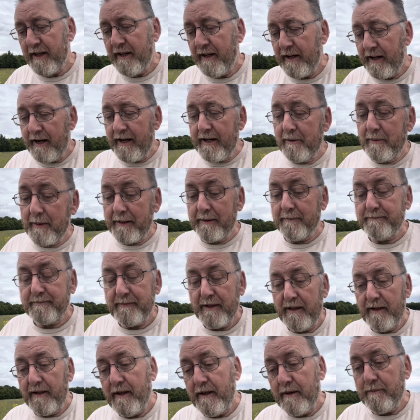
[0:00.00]
Anyway,
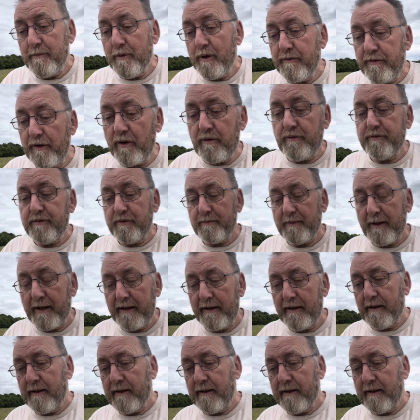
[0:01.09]
moving on from that,